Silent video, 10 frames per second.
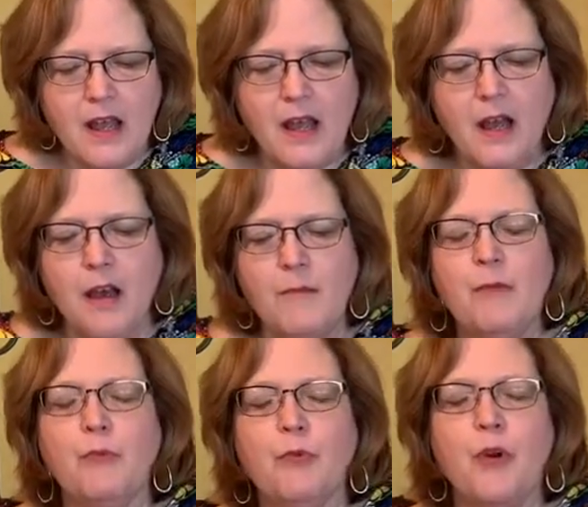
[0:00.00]
Um,
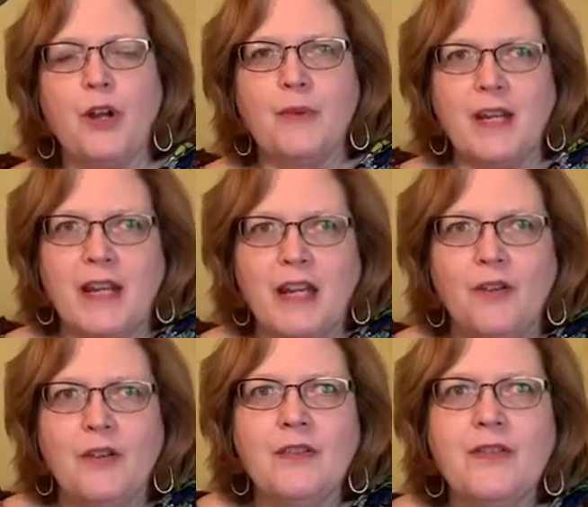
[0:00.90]
embroidery
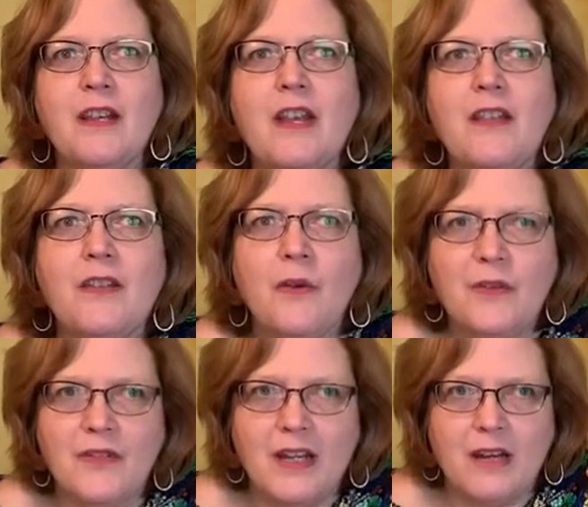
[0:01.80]
needles.
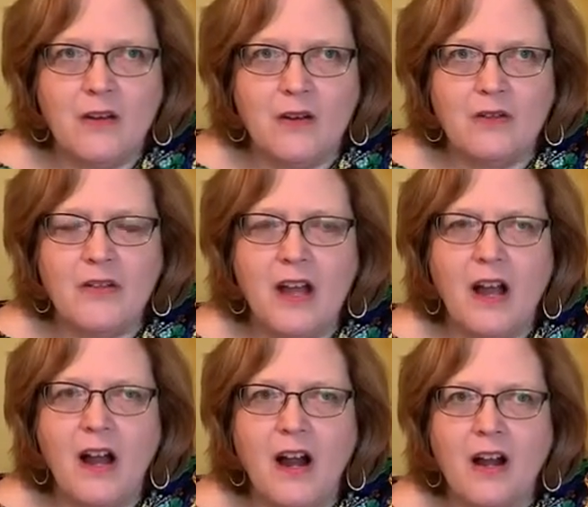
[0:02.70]
Those needles
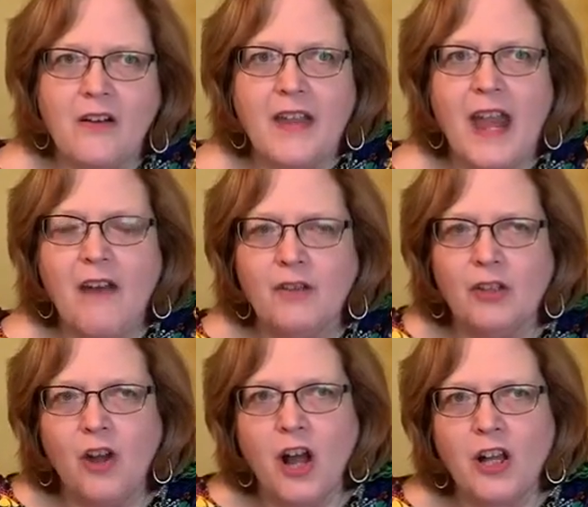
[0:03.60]
are, they have a
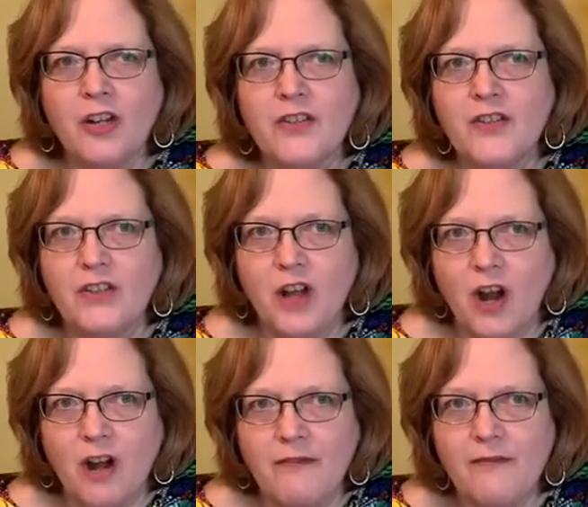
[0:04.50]
longer
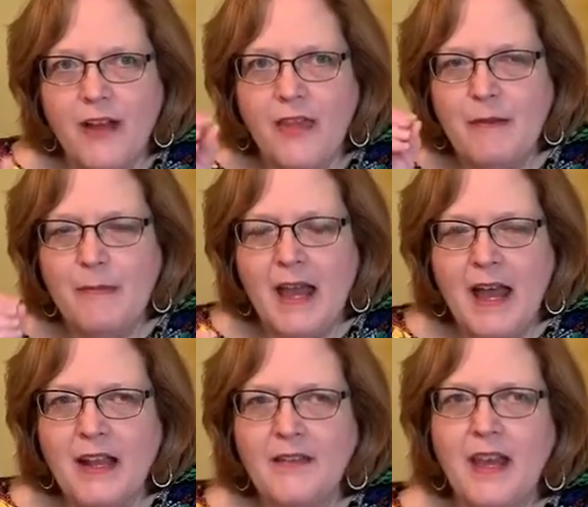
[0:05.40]
scarf on the
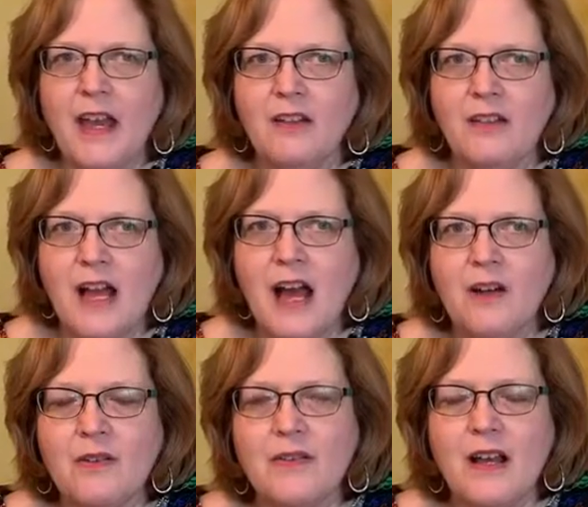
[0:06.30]
back that
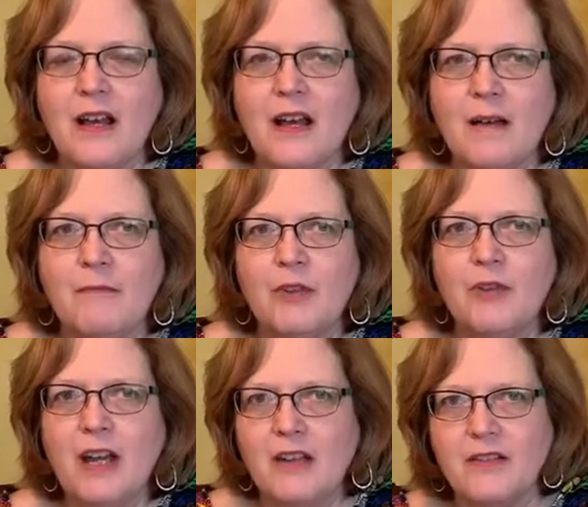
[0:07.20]
allows um, you
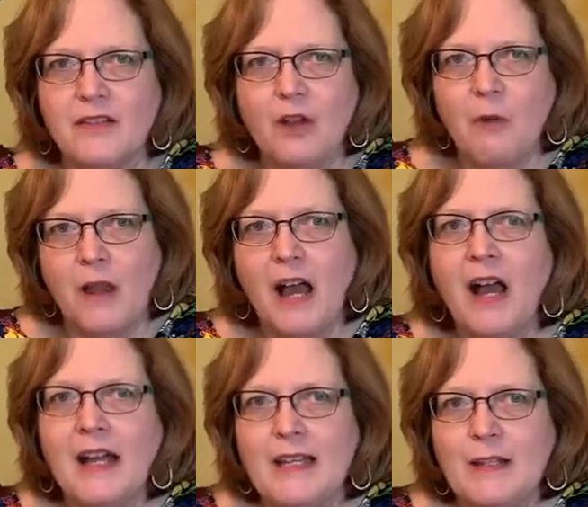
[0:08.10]
to sew at
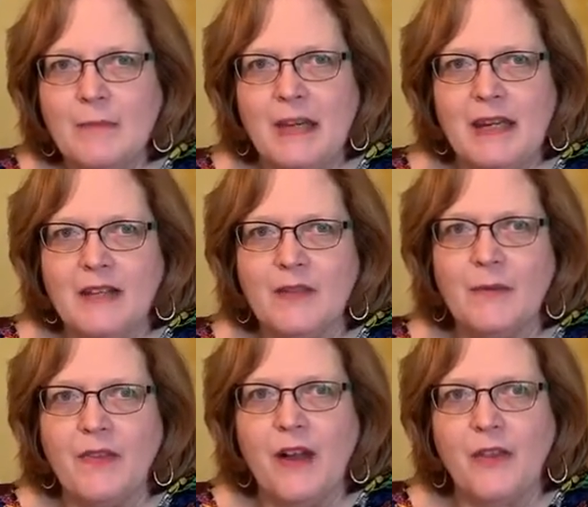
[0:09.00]
high speeds
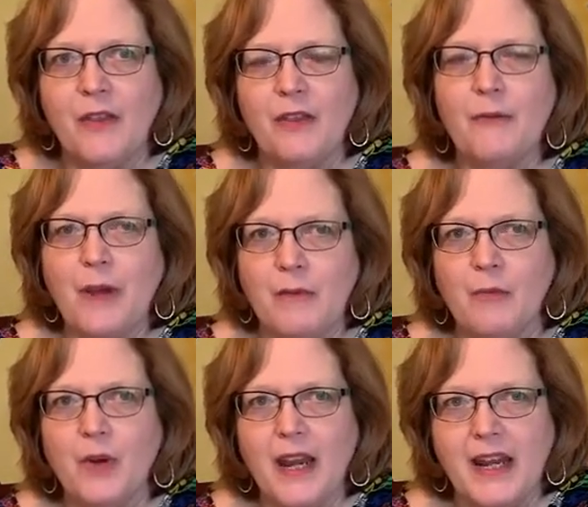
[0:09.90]
without the
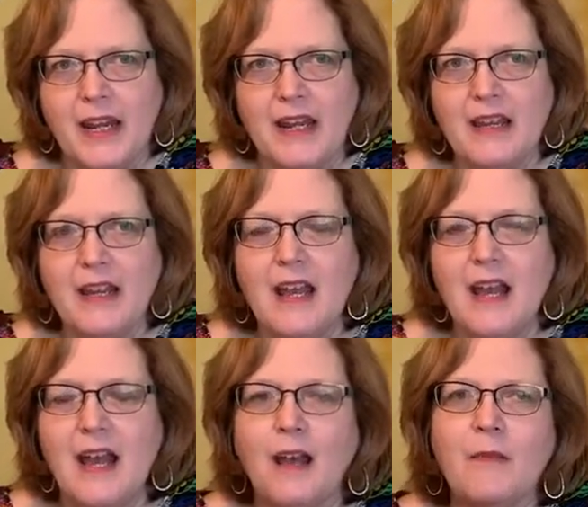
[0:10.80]
thread breaking.
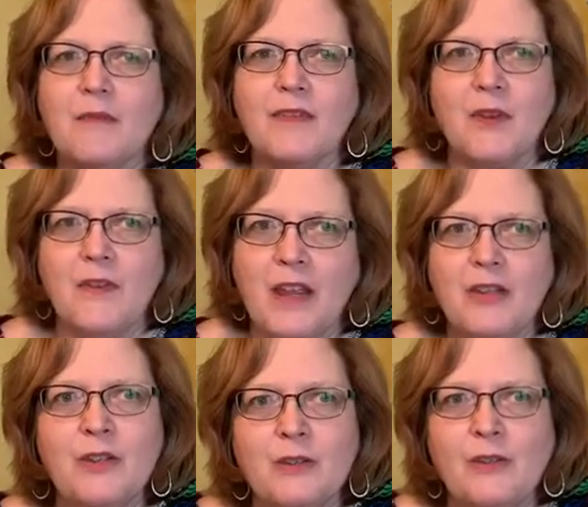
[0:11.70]
Um, so they
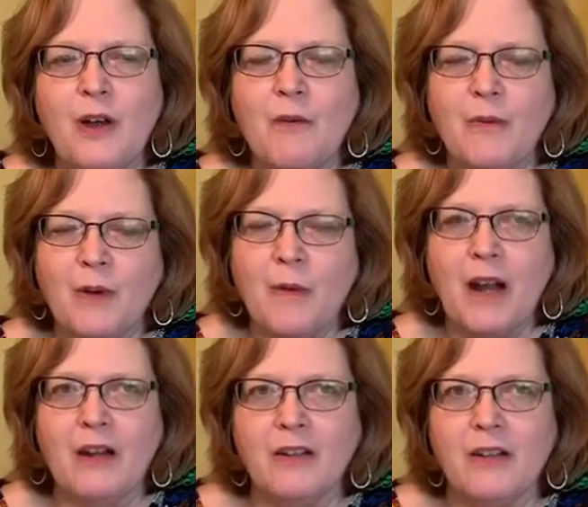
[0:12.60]
do though
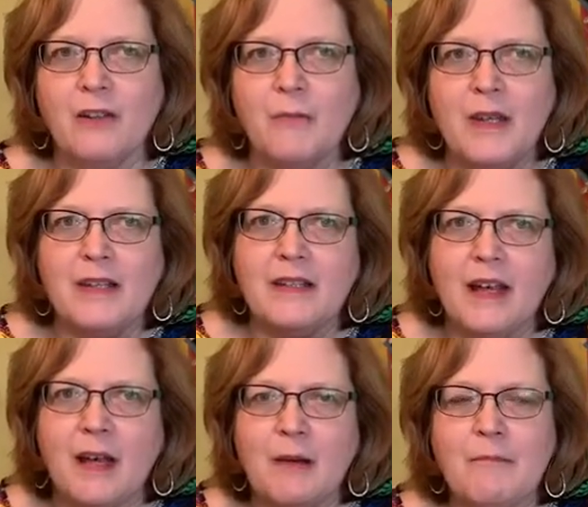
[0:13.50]
require a little bit,
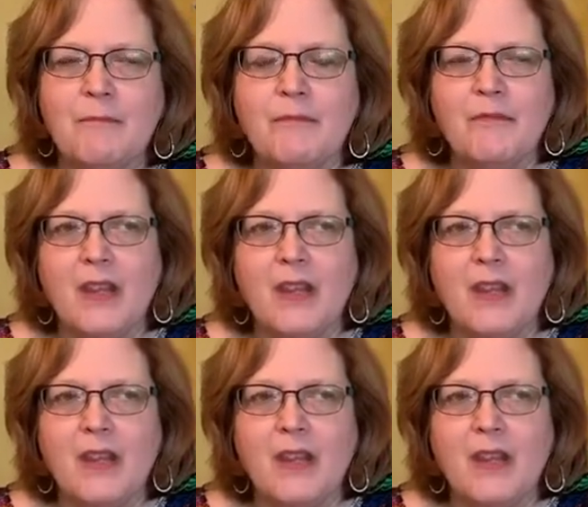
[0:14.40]
um,